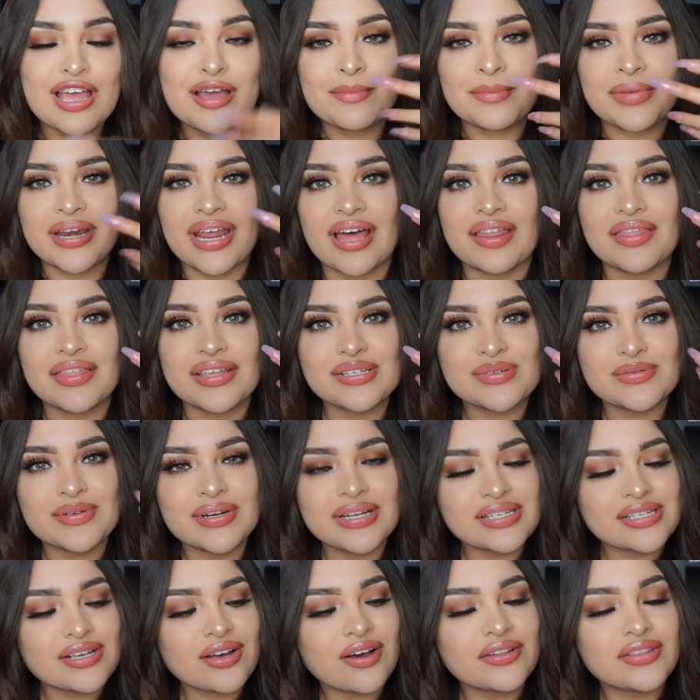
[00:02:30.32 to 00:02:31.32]
But yeah, this one
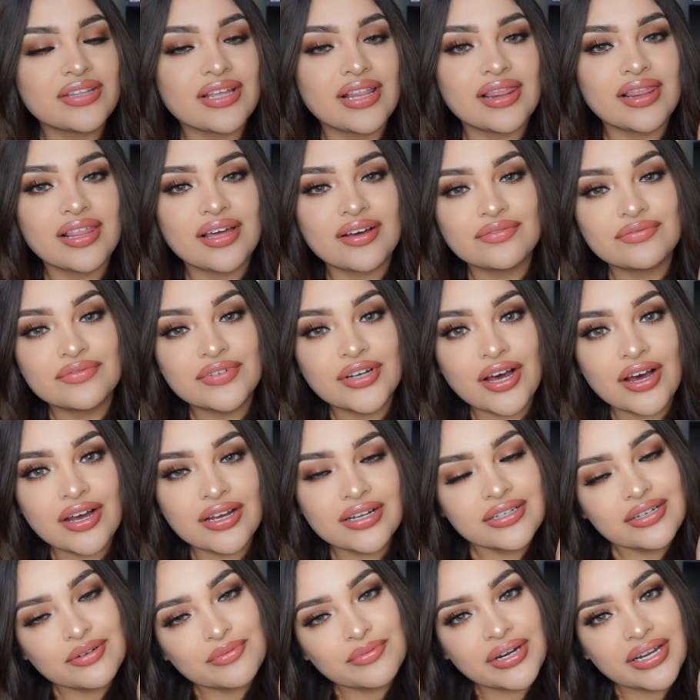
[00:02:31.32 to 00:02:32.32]
is called the Love
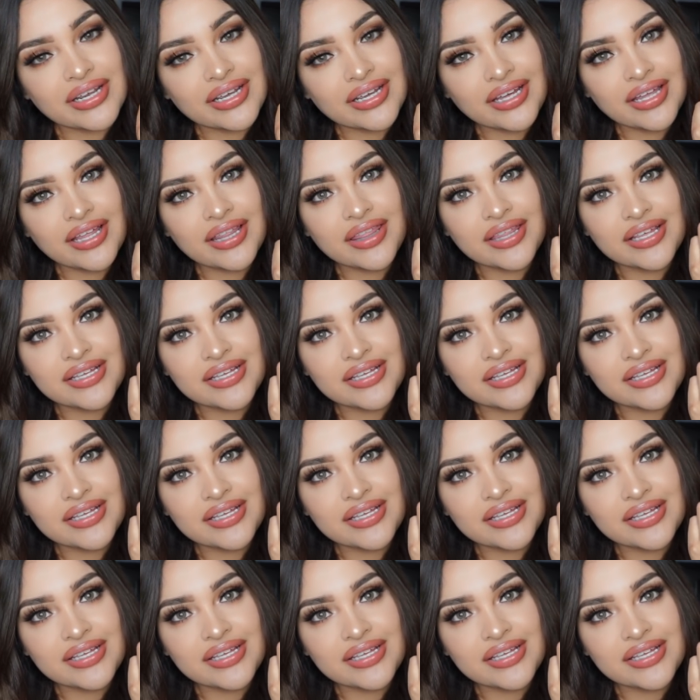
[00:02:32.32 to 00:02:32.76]
Knot ring.